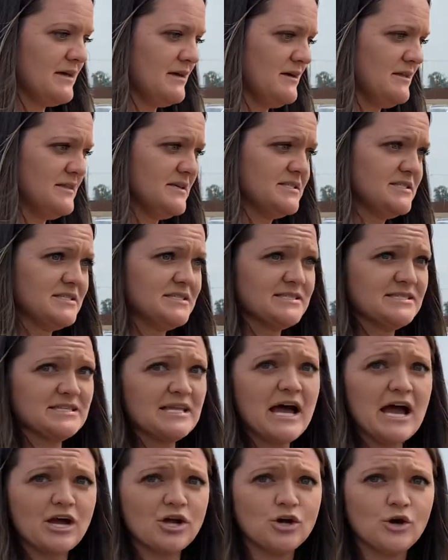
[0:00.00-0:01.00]
oh, this is
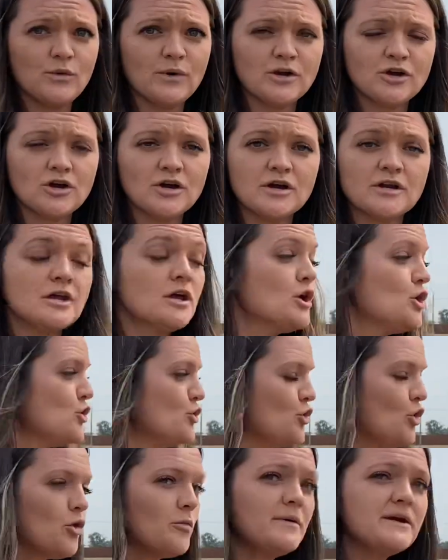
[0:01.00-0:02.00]
not going good.
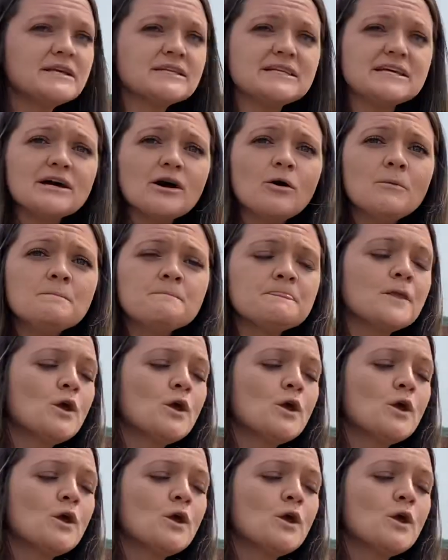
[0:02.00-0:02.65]
No big deal.